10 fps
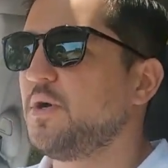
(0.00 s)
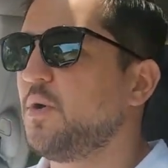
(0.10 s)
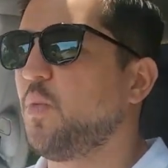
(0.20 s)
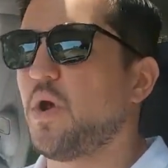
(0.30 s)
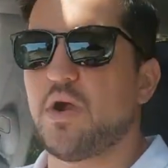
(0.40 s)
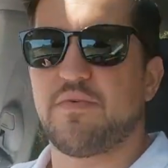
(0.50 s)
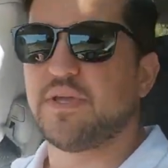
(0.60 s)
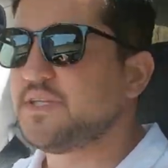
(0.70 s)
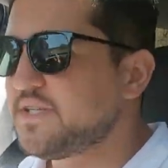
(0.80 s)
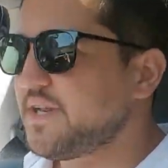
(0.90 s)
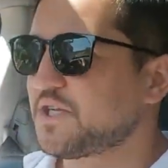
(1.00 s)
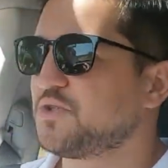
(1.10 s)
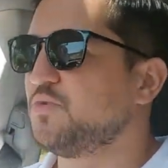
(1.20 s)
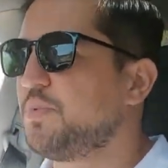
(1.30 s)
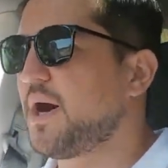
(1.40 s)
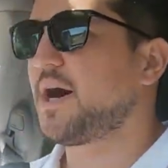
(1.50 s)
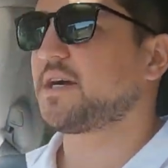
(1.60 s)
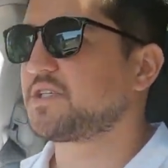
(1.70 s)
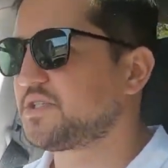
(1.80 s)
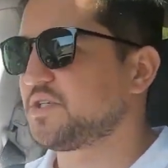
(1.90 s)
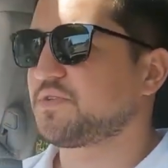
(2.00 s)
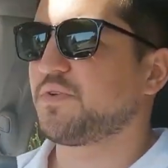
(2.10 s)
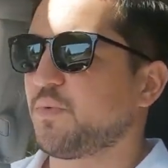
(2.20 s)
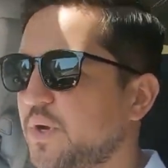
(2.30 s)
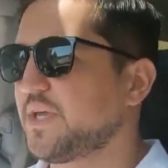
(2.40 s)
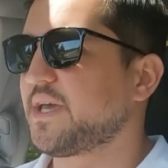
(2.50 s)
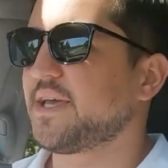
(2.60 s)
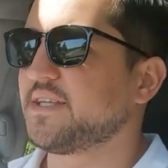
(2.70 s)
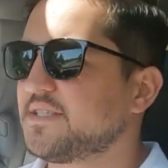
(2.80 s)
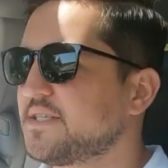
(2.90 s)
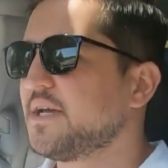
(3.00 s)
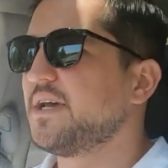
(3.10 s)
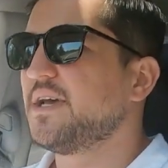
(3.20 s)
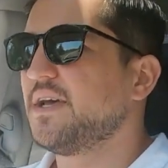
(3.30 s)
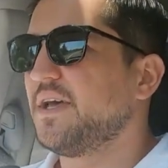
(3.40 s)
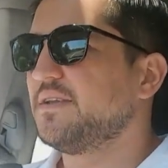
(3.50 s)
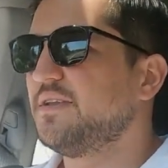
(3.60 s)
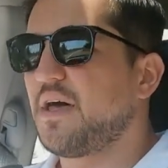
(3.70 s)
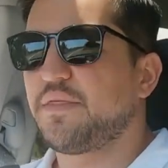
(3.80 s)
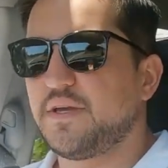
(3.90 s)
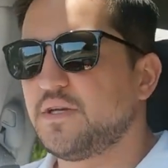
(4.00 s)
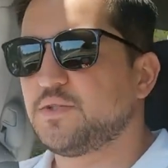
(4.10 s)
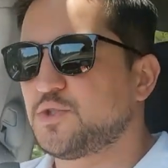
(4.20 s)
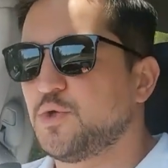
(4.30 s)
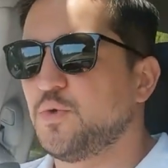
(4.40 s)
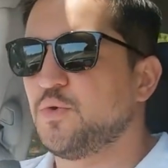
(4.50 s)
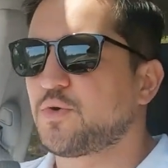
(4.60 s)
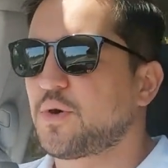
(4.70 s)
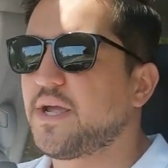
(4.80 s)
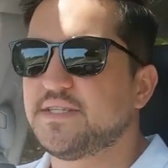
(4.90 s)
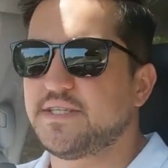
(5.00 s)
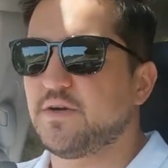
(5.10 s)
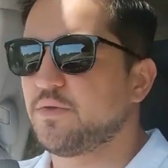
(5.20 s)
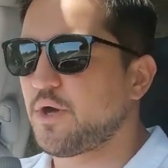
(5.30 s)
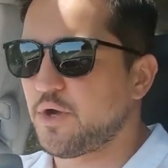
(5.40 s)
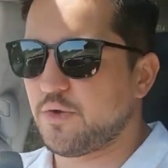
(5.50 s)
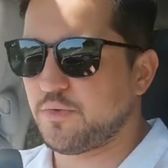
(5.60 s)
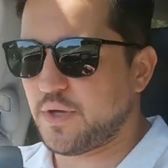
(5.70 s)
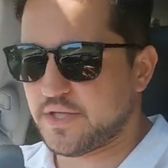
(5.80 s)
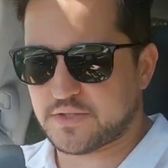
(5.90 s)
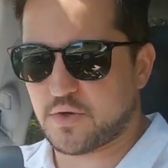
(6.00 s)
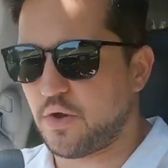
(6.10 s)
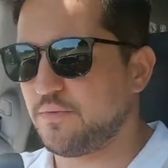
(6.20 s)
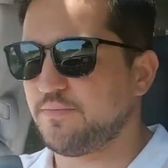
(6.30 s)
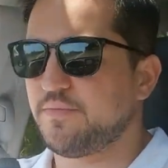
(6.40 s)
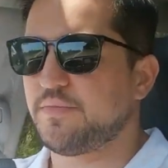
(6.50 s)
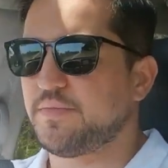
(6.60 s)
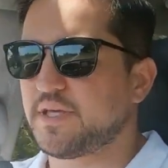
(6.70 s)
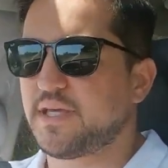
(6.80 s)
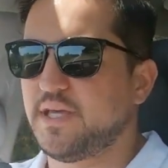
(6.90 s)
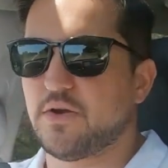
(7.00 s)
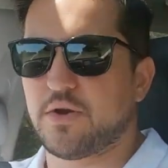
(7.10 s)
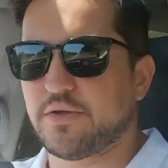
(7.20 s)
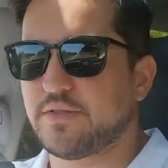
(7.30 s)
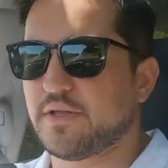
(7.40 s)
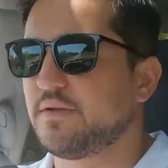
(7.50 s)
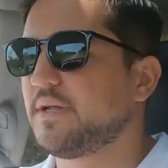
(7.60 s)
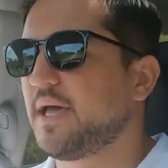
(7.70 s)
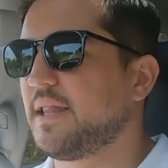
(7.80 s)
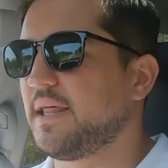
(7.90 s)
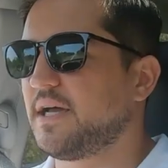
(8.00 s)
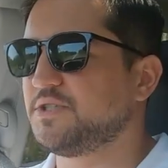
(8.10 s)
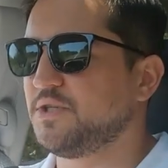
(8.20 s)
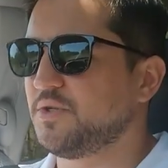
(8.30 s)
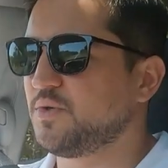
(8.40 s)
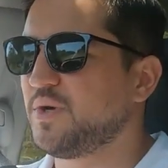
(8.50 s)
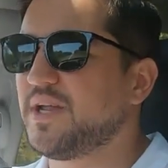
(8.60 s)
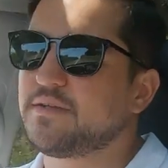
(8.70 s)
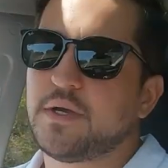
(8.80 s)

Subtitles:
wherever, international parks, just for the weekend. Nothing too crazy, although it's got the kit on it that allows you to do it.